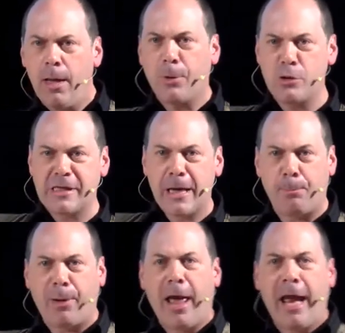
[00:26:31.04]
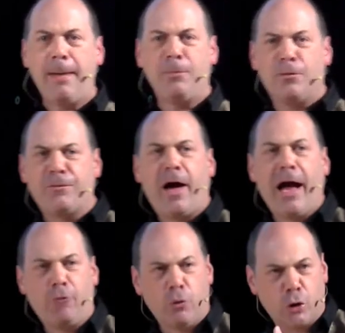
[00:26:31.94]
because they blamed the
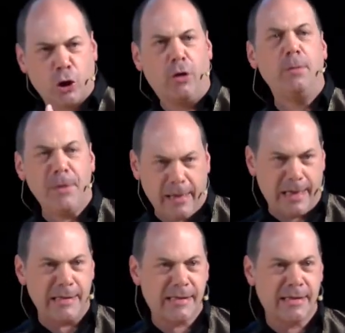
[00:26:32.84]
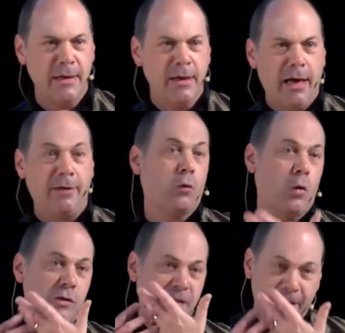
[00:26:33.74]
fire on the communists. And of
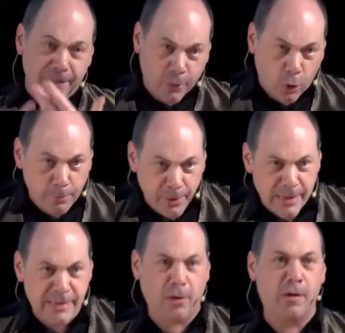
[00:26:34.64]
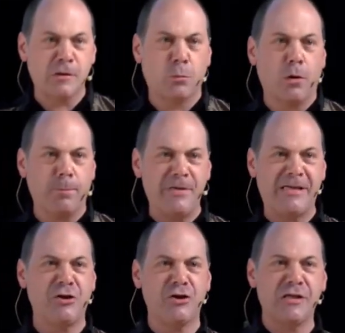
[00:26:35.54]
course, then the communists lost what
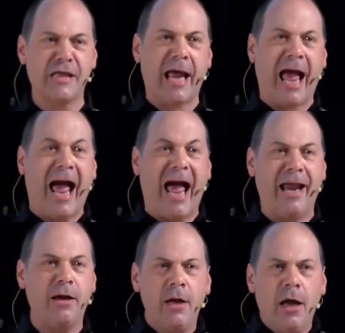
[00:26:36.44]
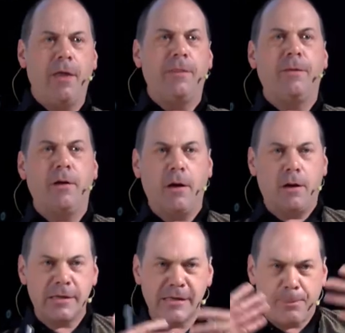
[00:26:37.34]
positions they had, and then the
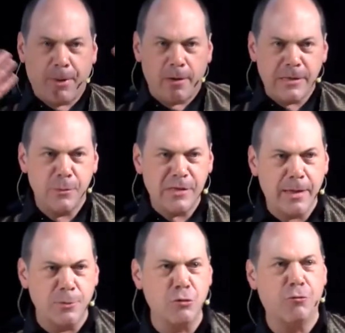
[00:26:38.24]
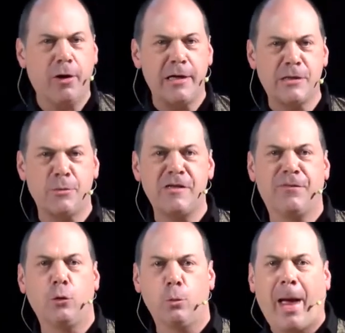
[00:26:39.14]
Nazi Party was able to rise to its
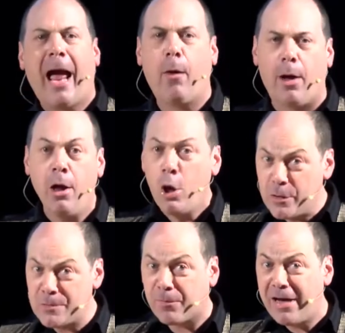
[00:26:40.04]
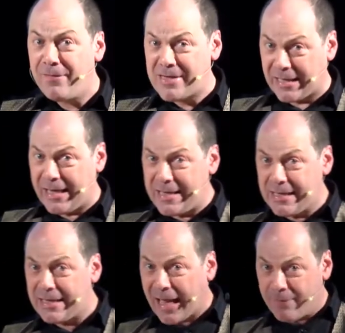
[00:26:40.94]
full power, which previously it
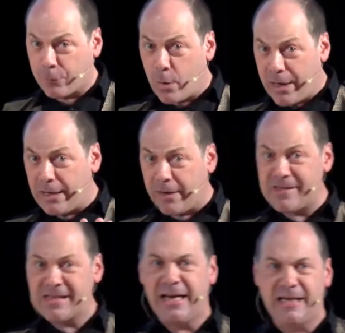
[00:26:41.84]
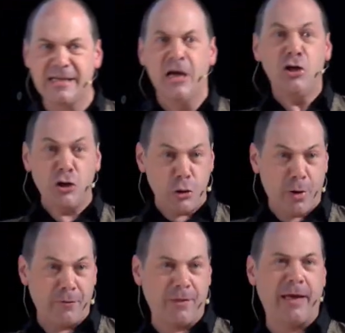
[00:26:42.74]
didn't have quite enough seats to do
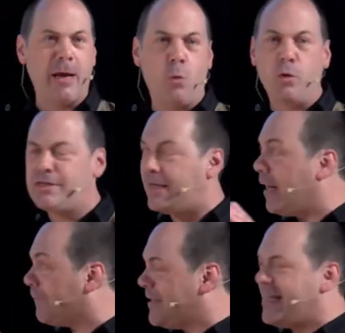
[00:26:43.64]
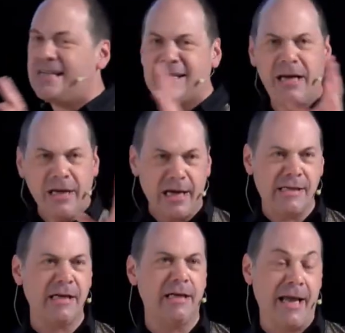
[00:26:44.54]
everything it wanted. After this,
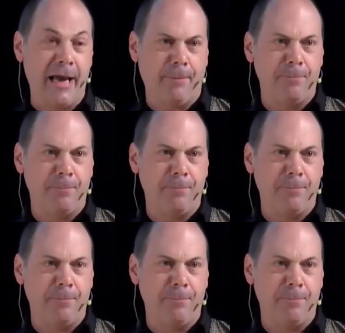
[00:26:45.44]
yes, it did.